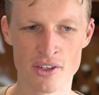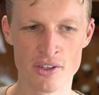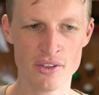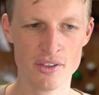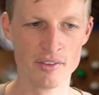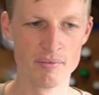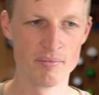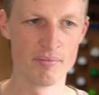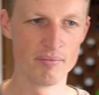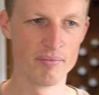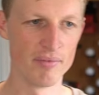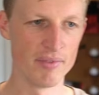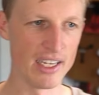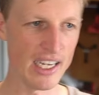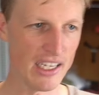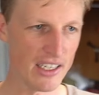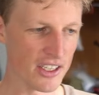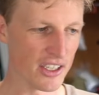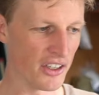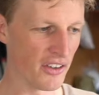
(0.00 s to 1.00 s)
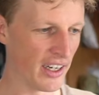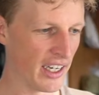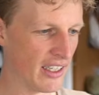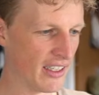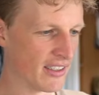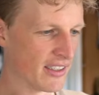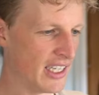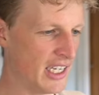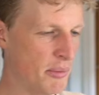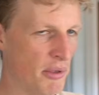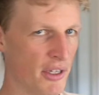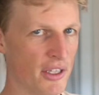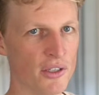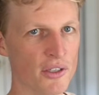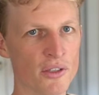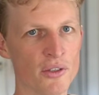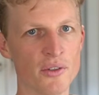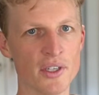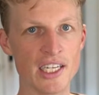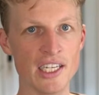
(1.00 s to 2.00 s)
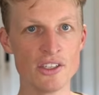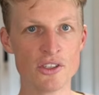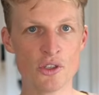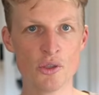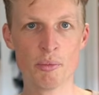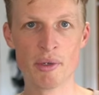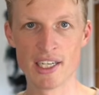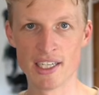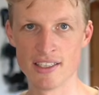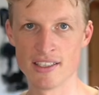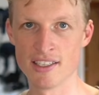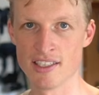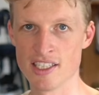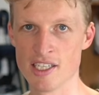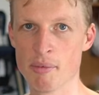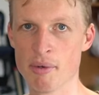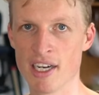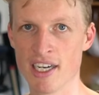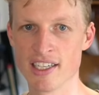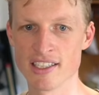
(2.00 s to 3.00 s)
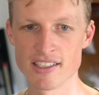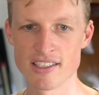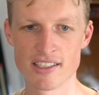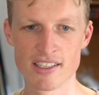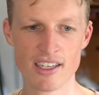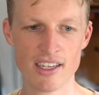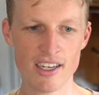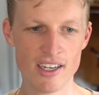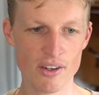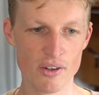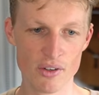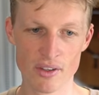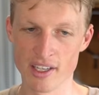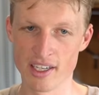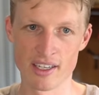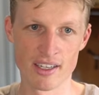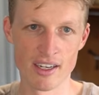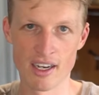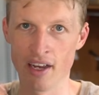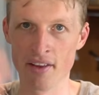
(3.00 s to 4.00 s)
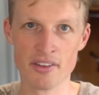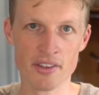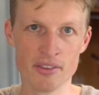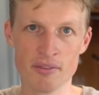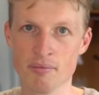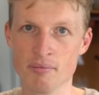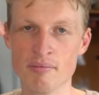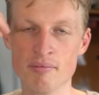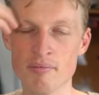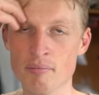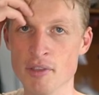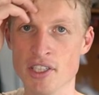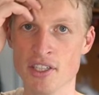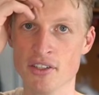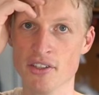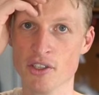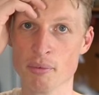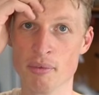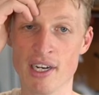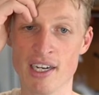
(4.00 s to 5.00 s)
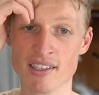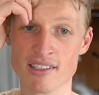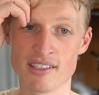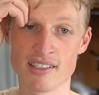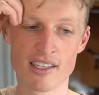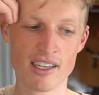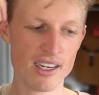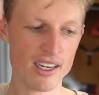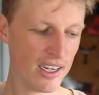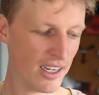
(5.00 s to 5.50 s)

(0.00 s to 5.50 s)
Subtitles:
I could integrate TPU into PETG parts or like other material parts.